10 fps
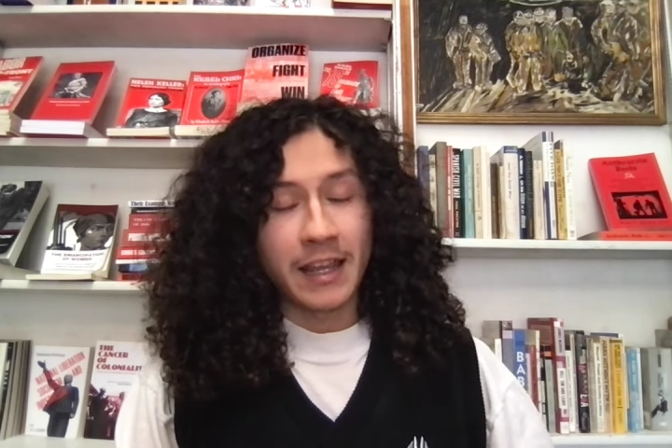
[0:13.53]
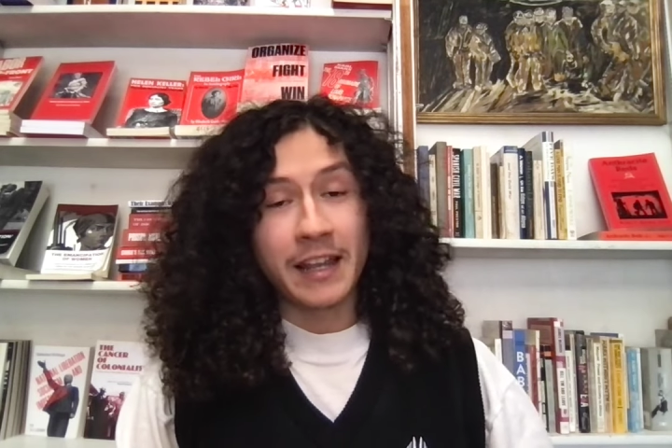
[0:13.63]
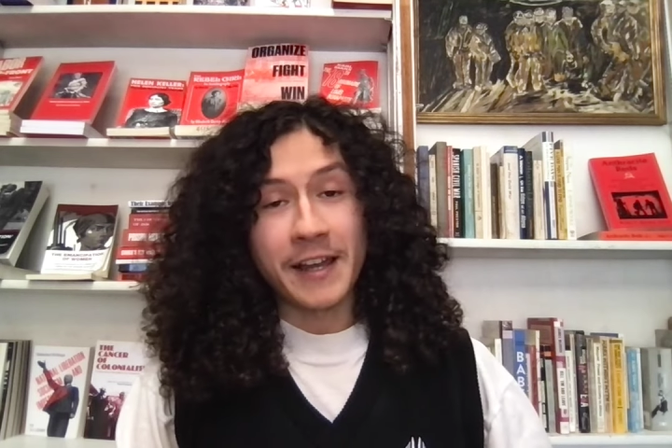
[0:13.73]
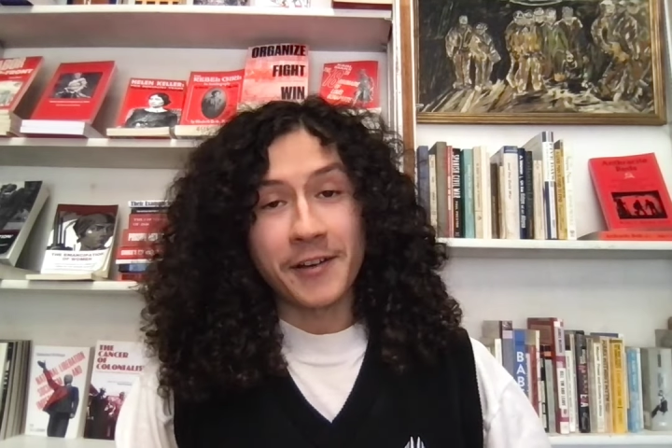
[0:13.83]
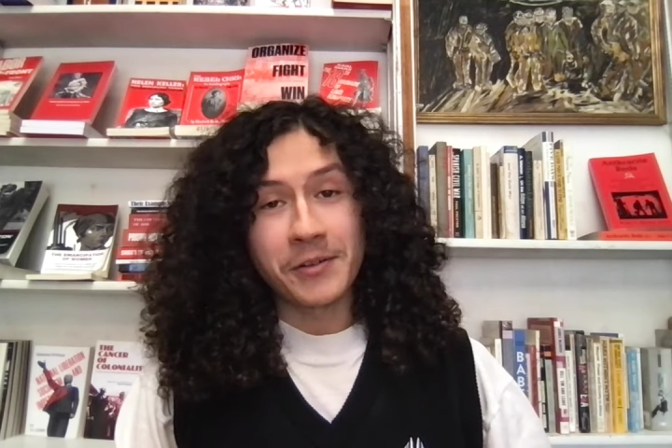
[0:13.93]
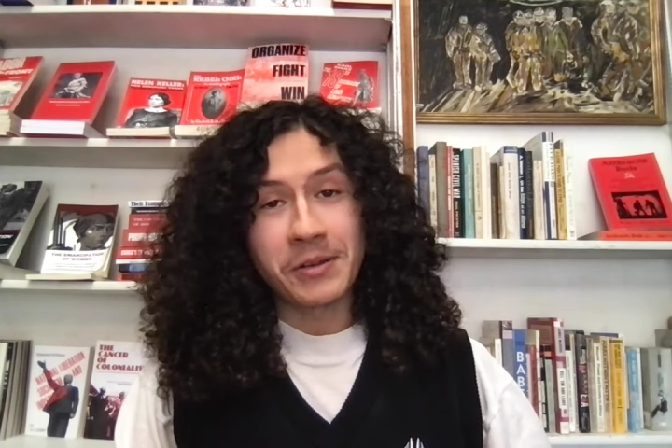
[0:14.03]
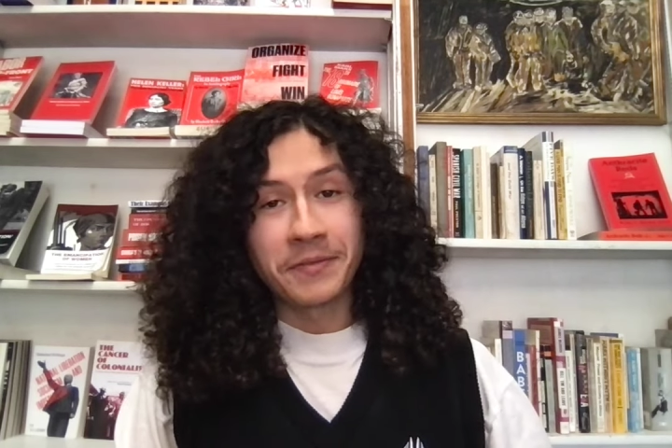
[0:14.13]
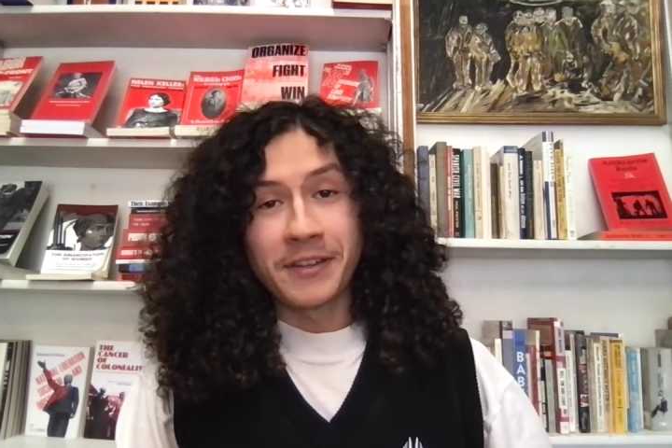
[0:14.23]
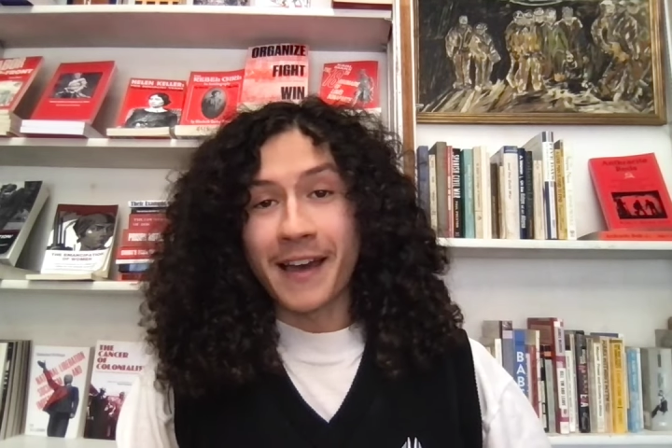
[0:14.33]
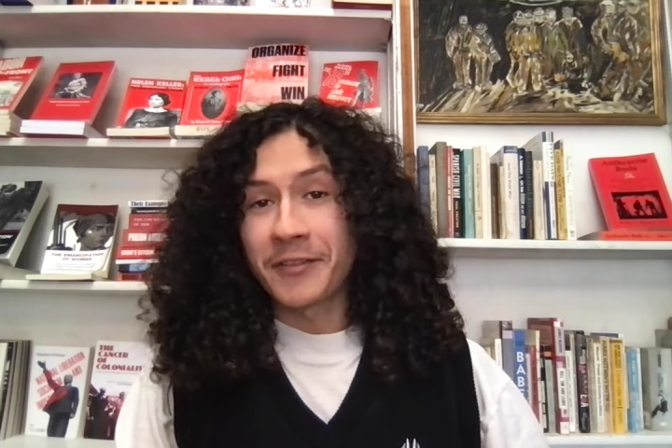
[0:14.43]
Now,
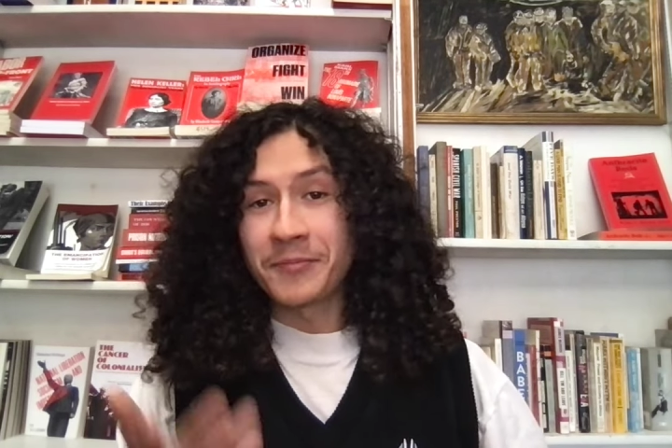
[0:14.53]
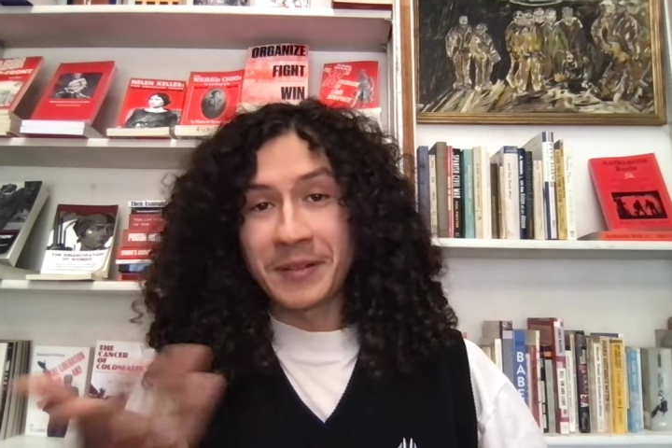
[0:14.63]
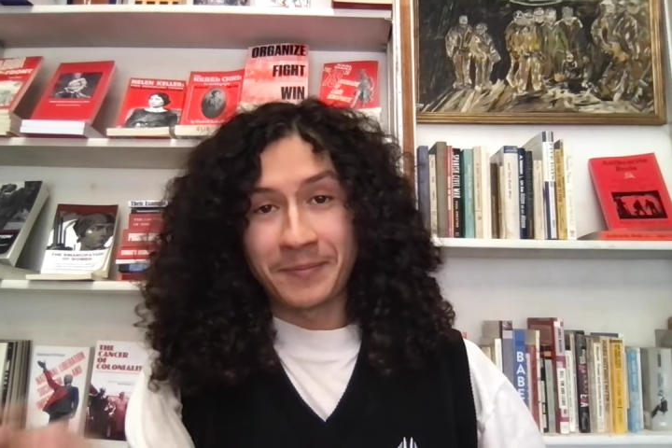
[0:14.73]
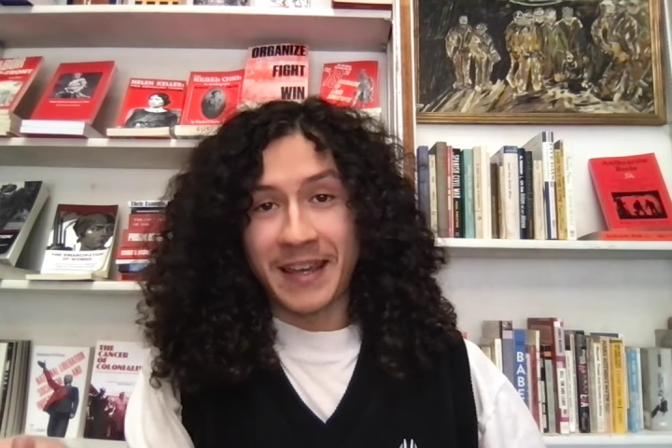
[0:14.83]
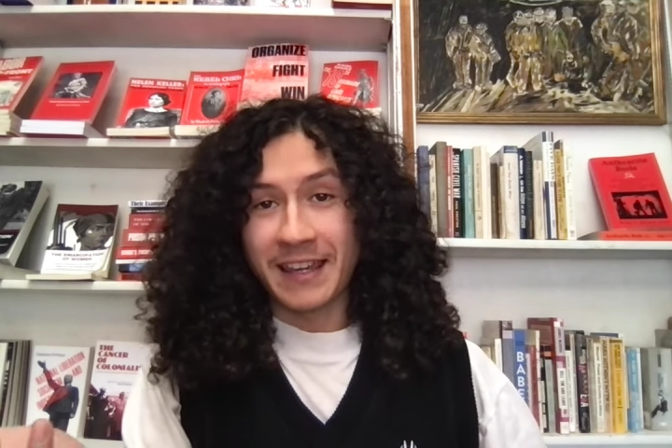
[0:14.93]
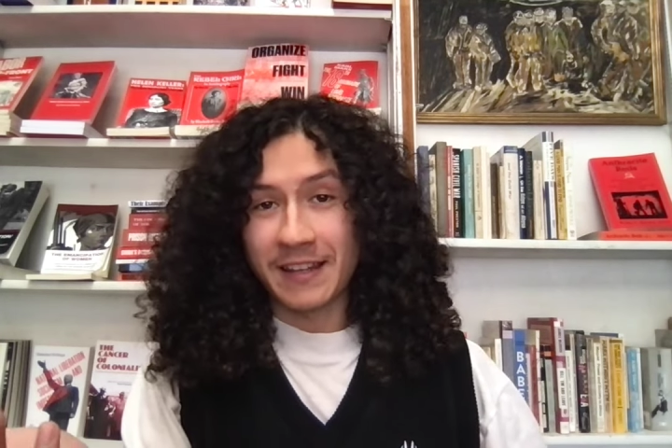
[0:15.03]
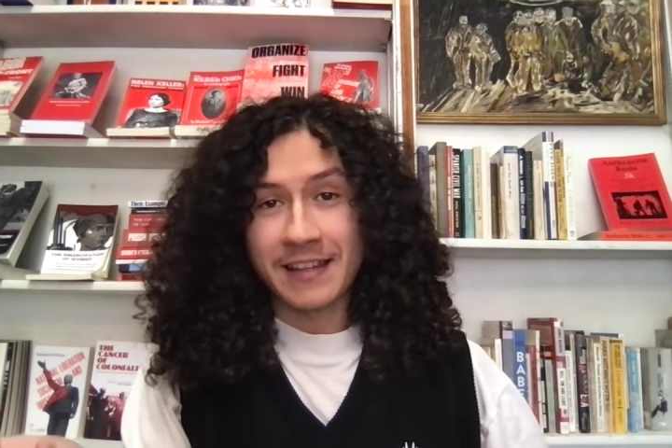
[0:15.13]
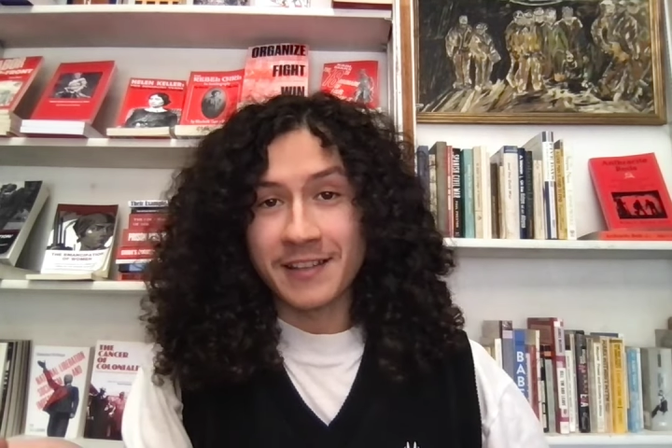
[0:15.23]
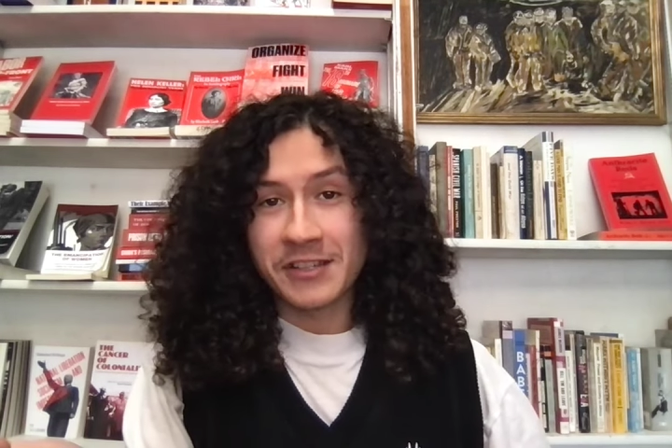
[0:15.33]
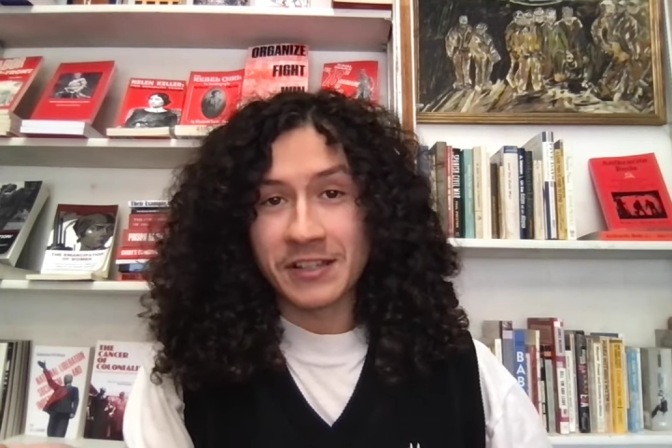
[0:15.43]
if you haven't been paying
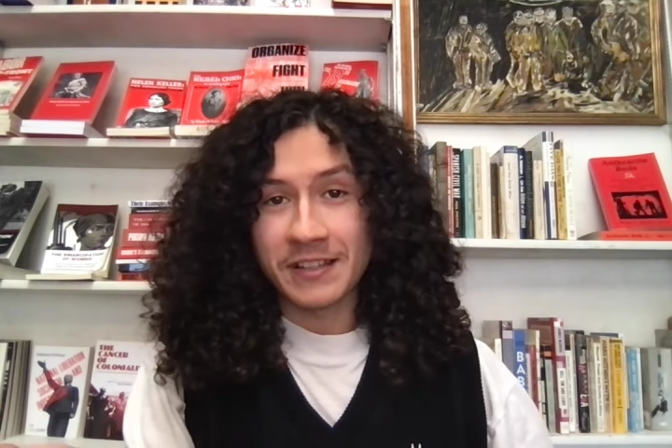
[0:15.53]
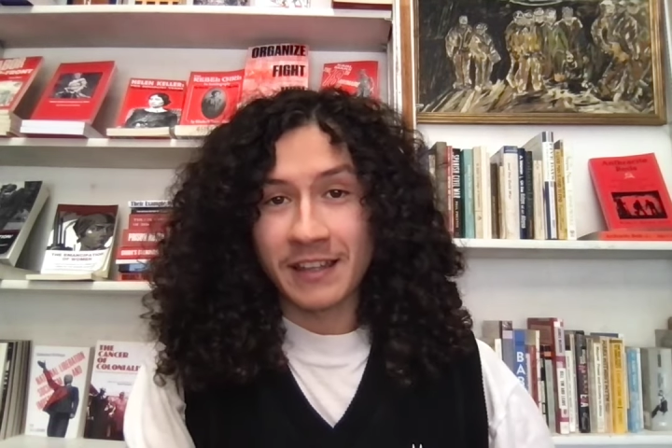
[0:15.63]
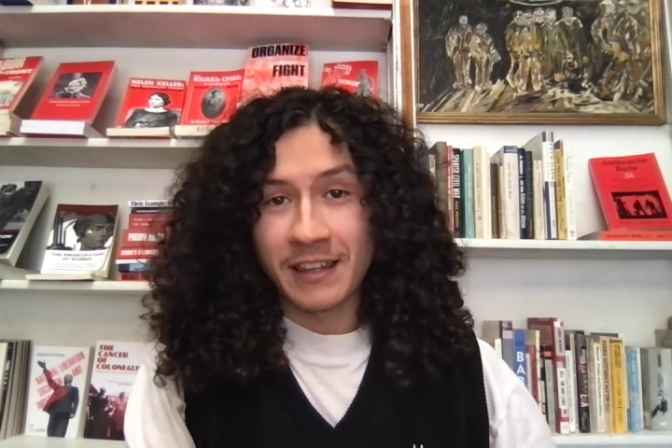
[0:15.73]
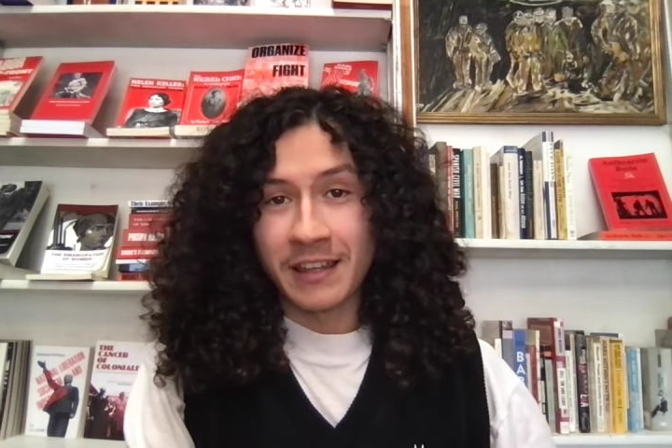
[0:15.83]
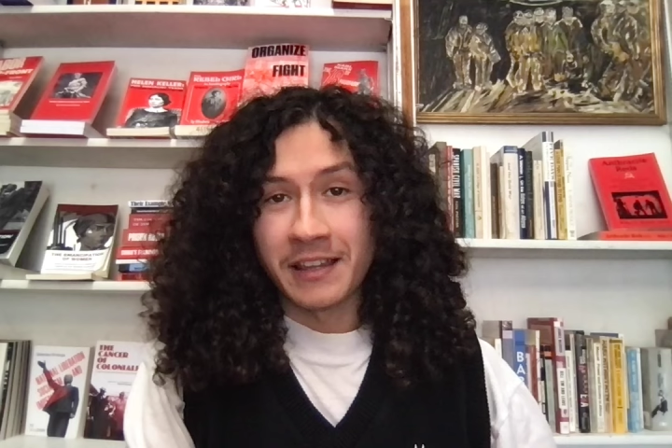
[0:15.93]
attention,